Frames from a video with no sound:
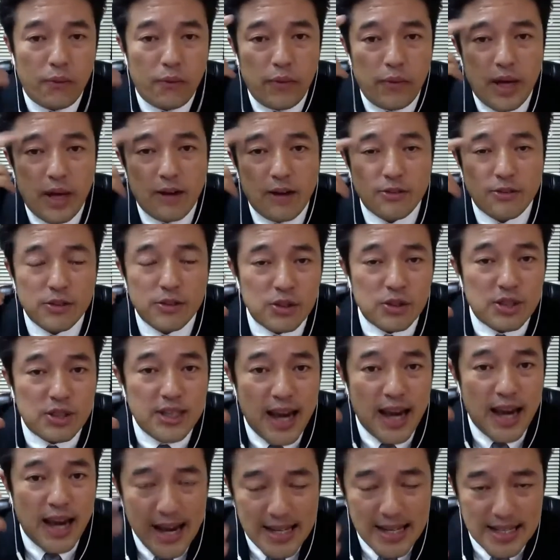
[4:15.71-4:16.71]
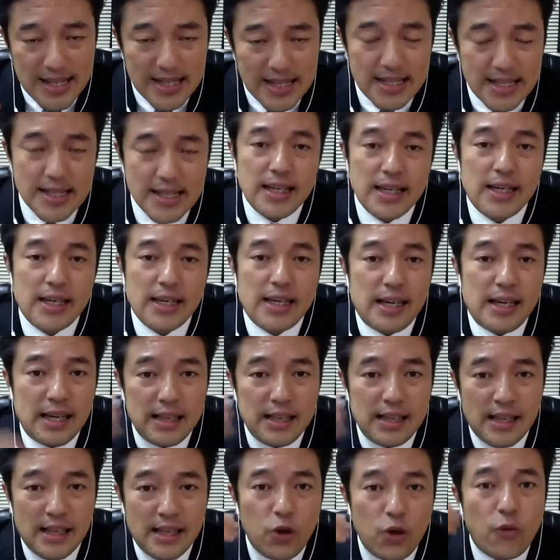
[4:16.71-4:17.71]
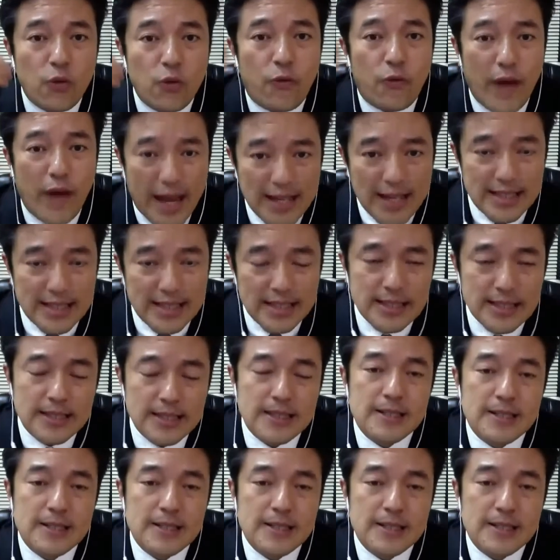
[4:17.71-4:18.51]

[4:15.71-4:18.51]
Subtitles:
We have to change in a new phase.